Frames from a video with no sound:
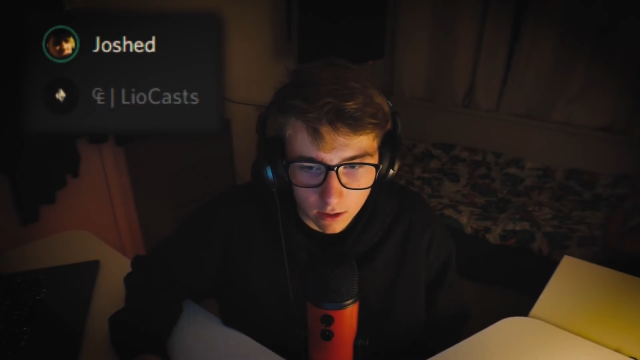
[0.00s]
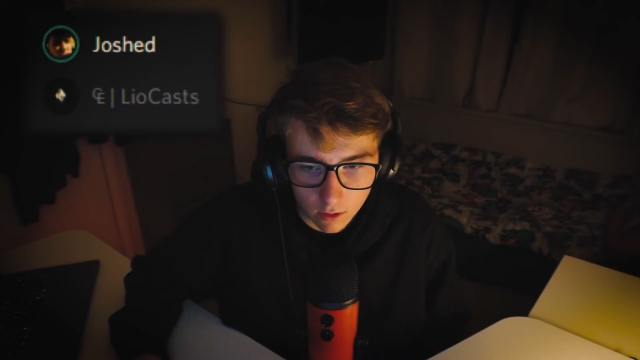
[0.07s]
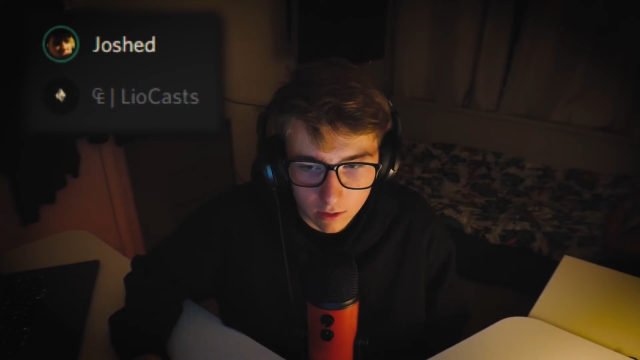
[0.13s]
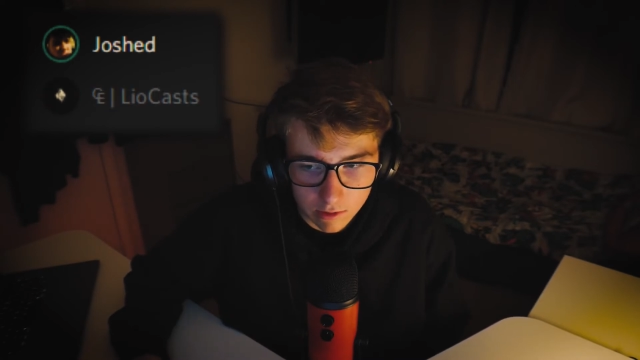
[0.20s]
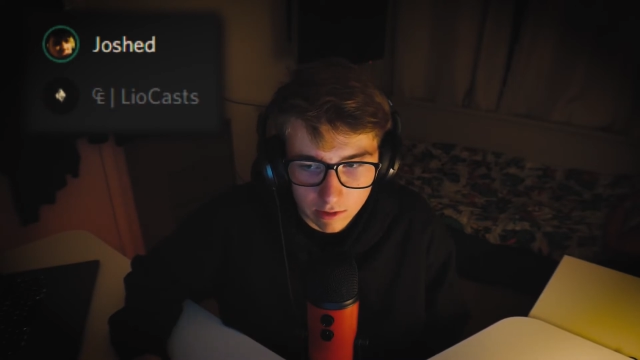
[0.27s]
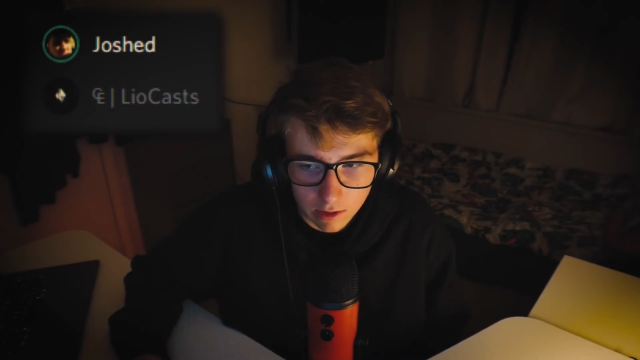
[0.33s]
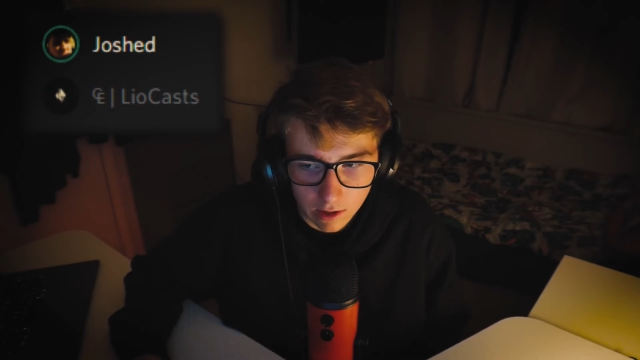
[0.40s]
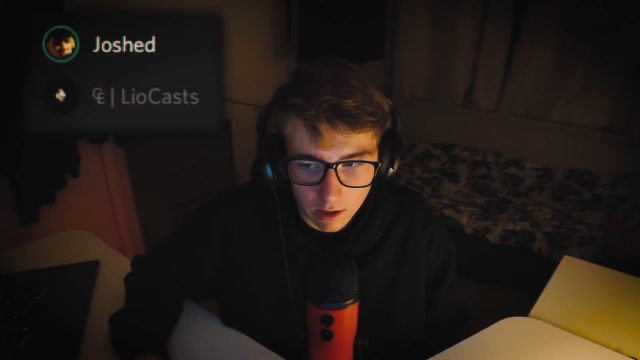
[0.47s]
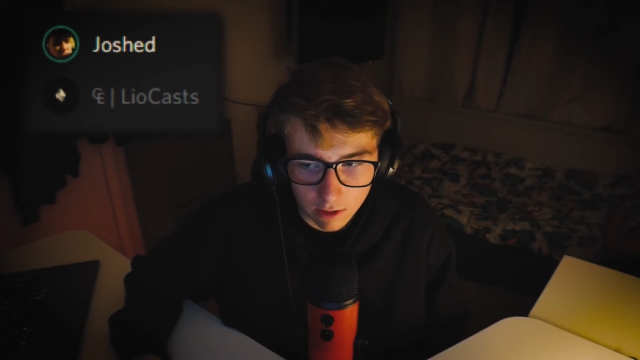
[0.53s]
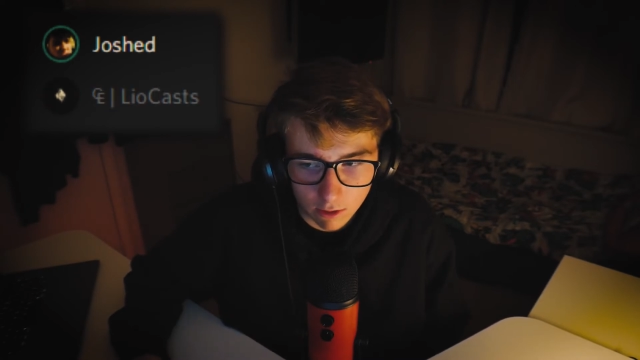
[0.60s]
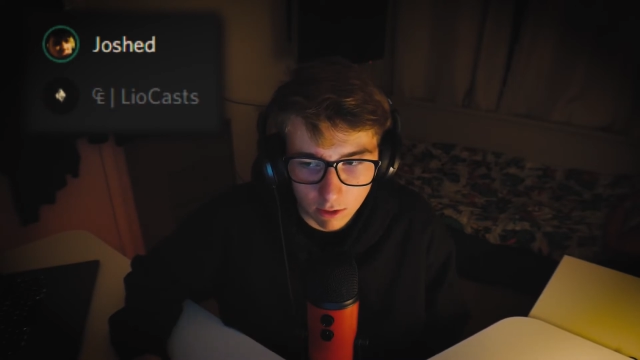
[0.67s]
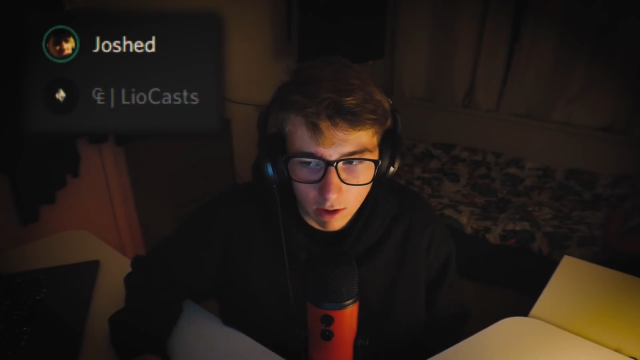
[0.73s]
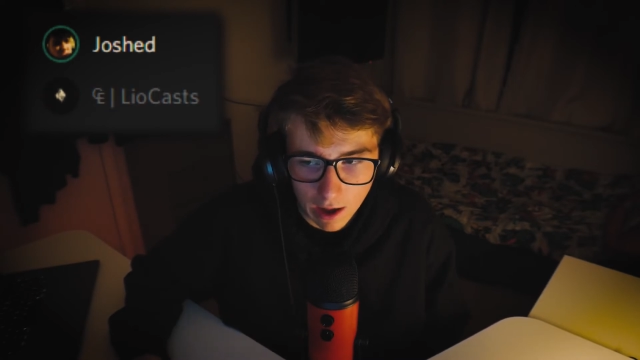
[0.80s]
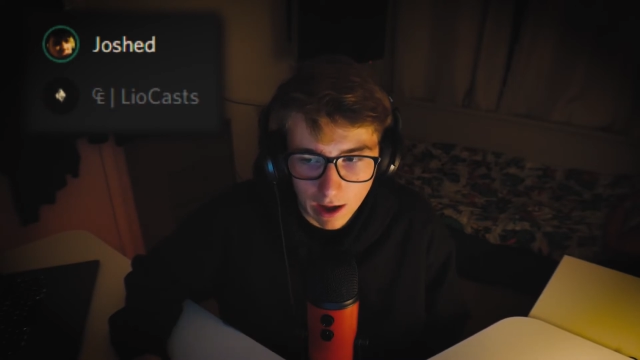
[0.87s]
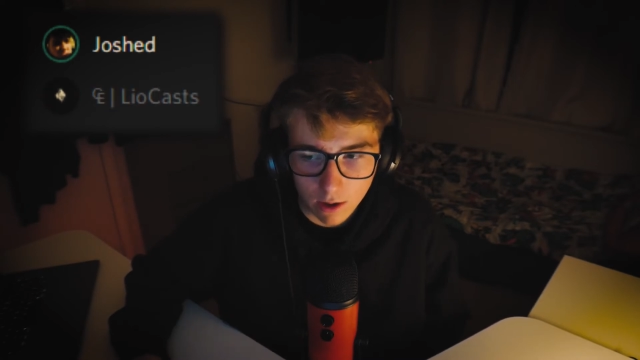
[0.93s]
honestly, I don't
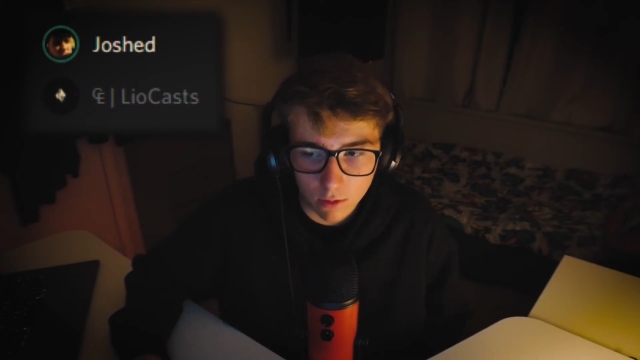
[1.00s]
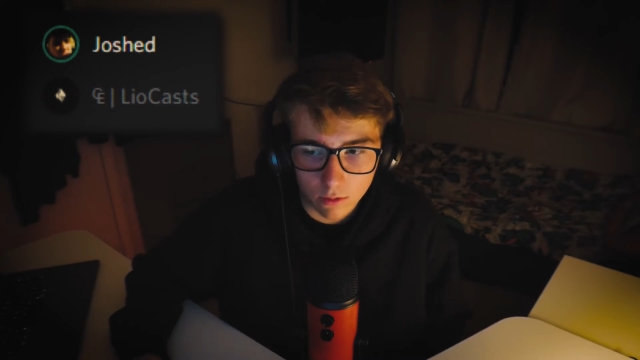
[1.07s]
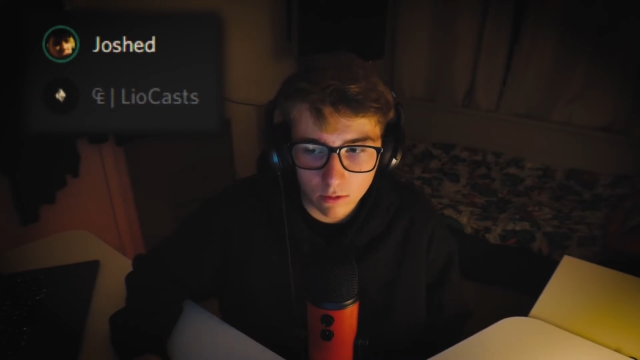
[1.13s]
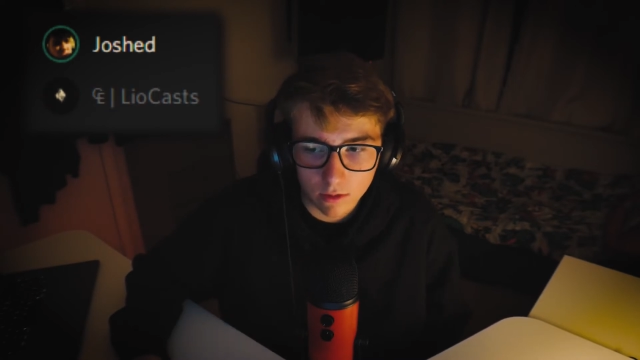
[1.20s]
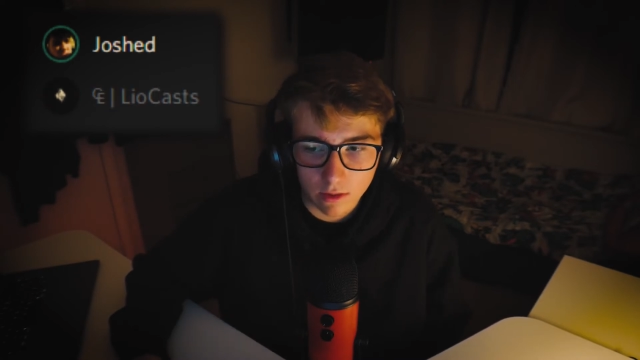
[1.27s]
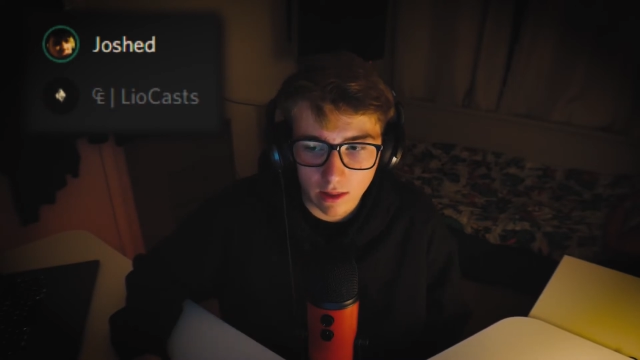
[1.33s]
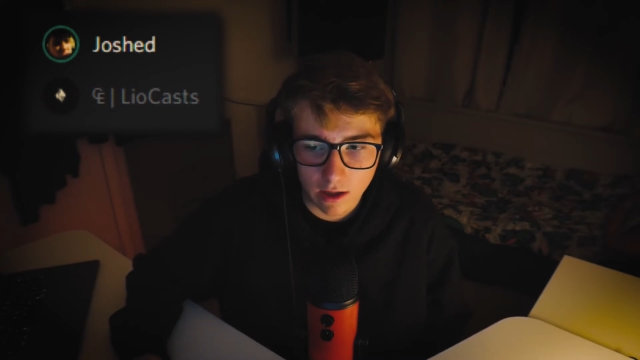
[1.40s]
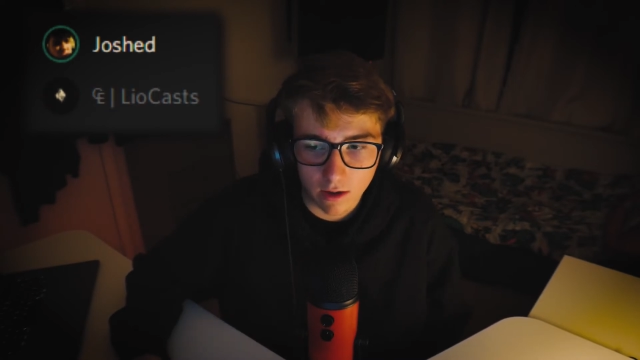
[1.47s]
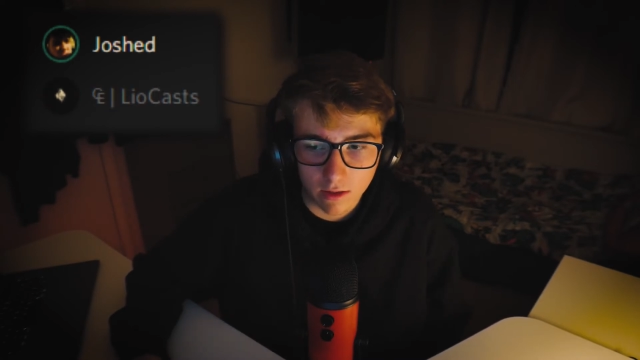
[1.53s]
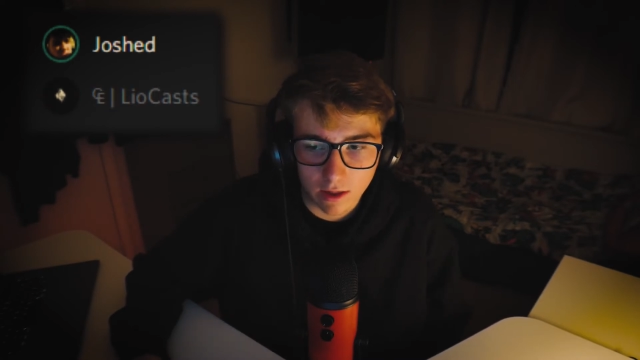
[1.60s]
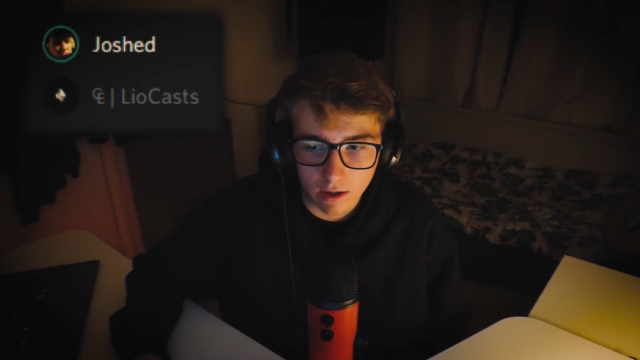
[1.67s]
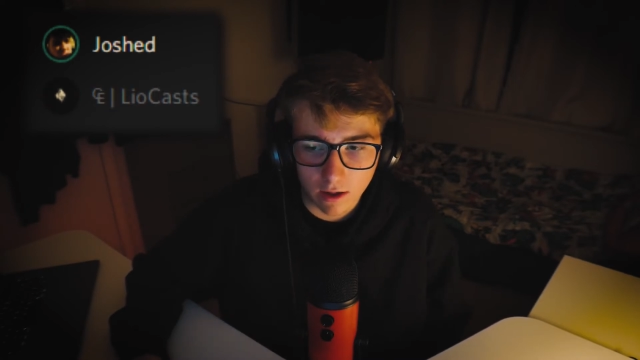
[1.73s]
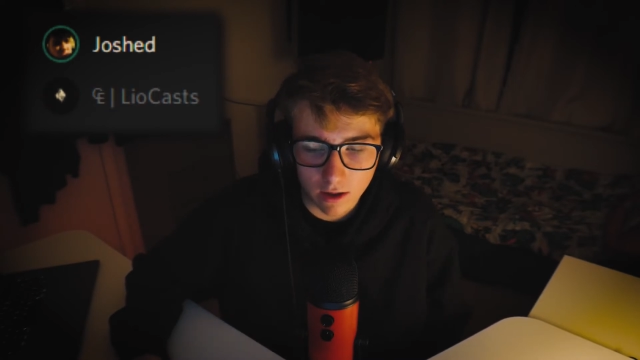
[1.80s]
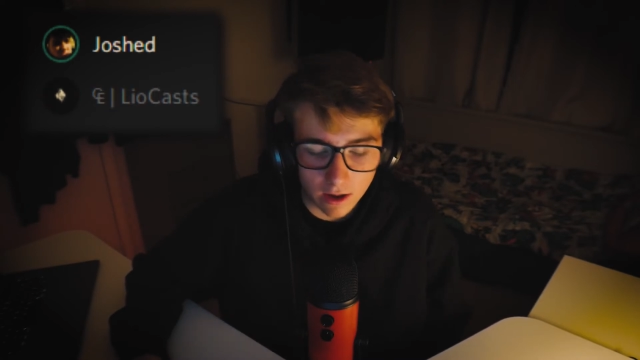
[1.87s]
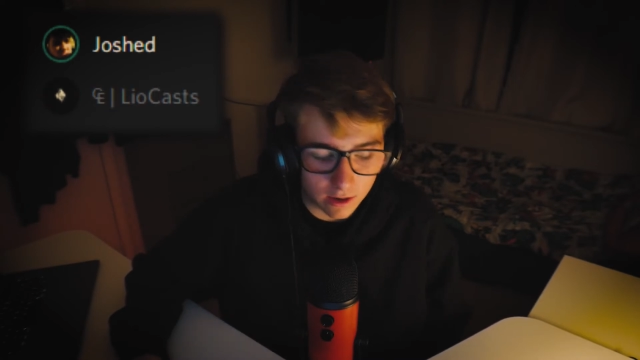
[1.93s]
know how they are
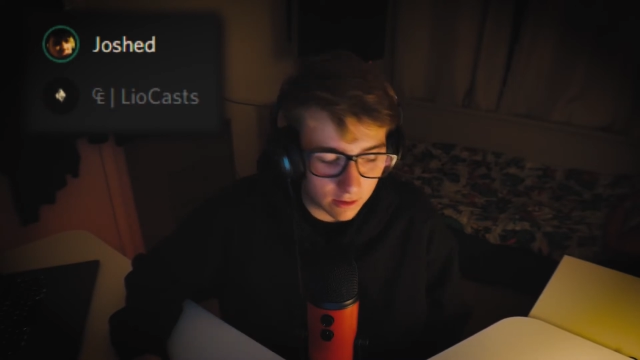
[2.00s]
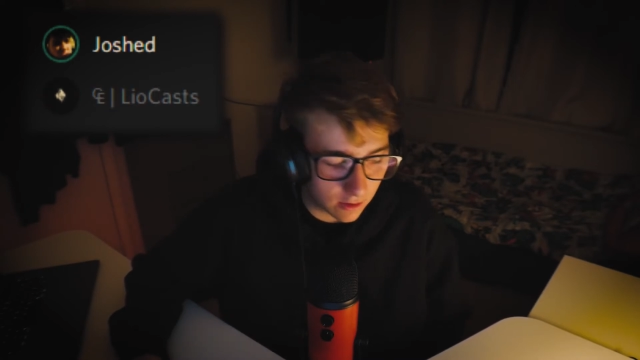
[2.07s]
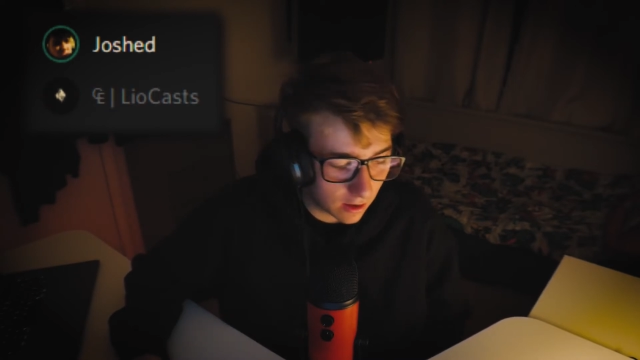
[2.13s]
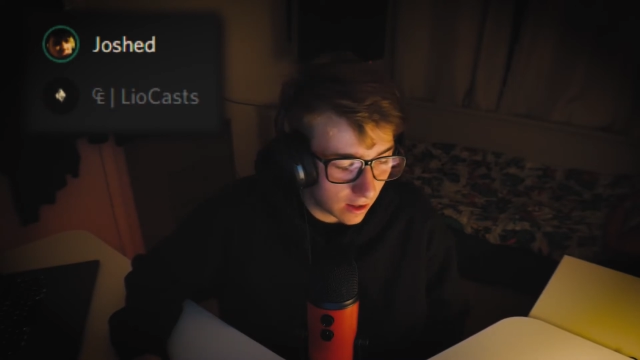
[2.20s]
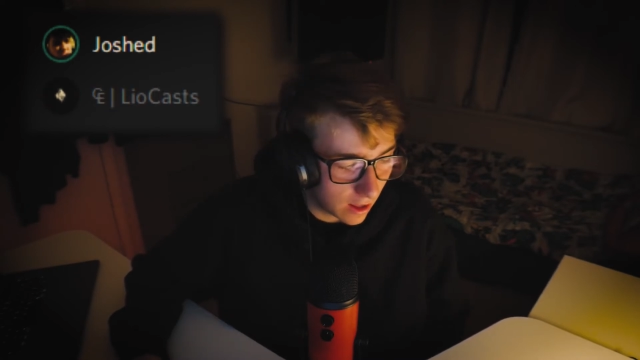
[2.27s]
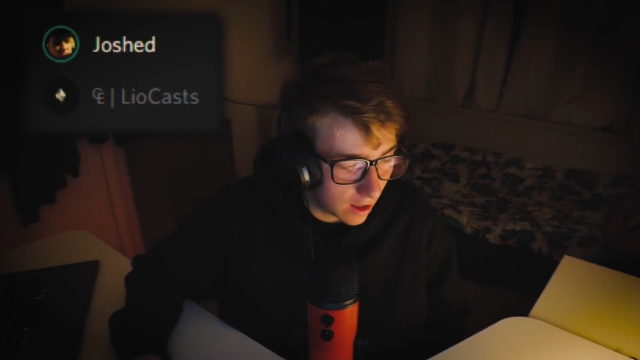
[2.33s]
that.